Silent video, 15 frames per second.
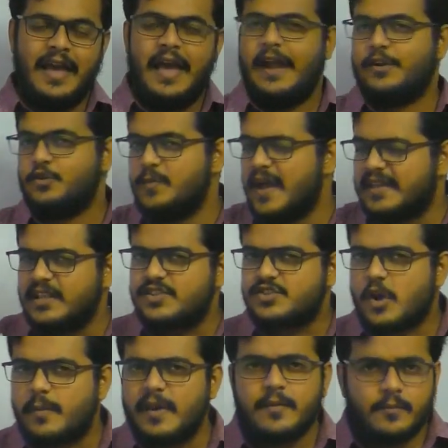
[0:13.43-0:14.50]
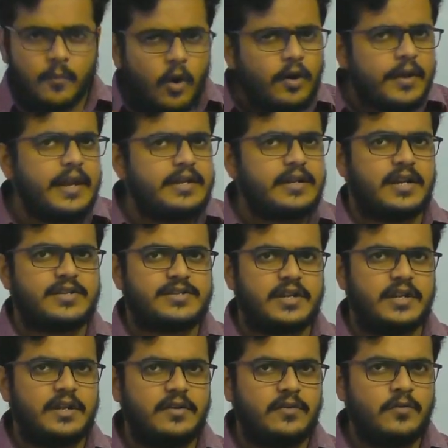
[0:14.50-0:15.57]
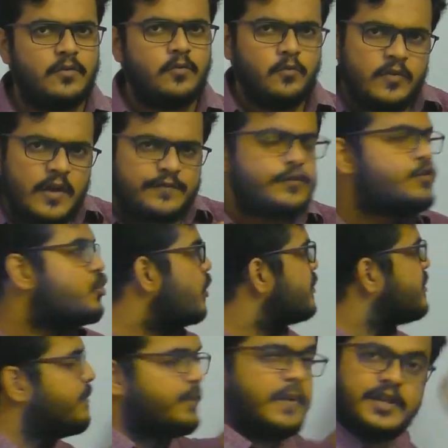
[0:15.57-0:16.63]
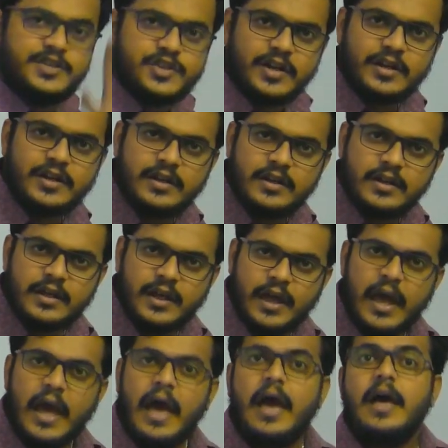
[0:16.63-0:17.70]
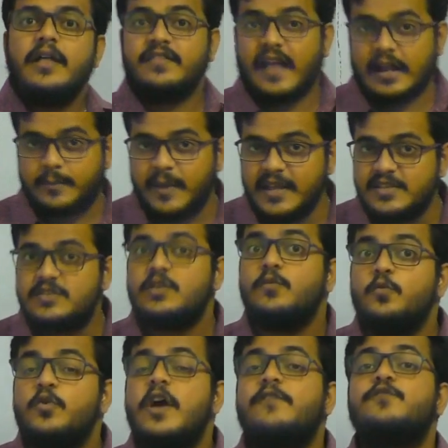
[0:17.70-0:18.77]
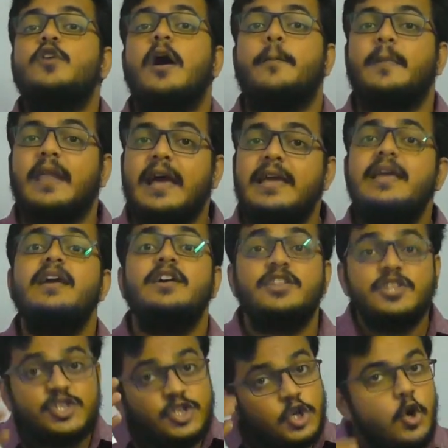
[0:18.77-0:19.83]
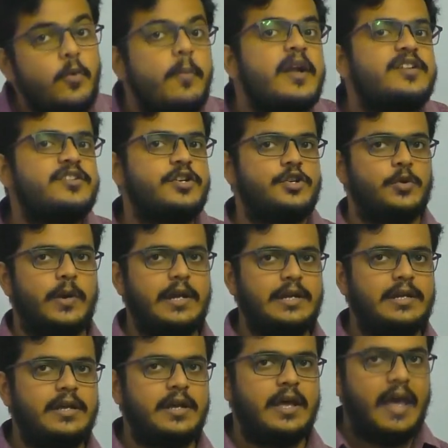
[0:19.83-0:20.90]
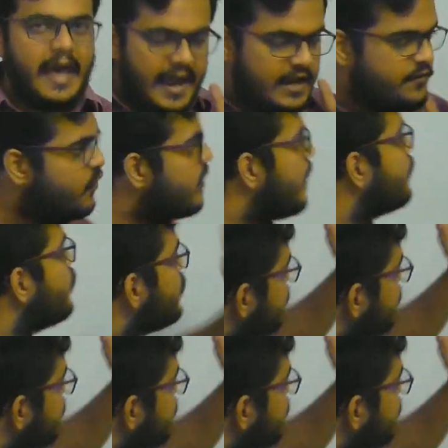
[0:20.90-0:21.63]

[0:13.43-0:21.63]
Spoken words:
And to make this topic more interesting, we have to draw some picture. That means we have to apply geometry to it, and we have to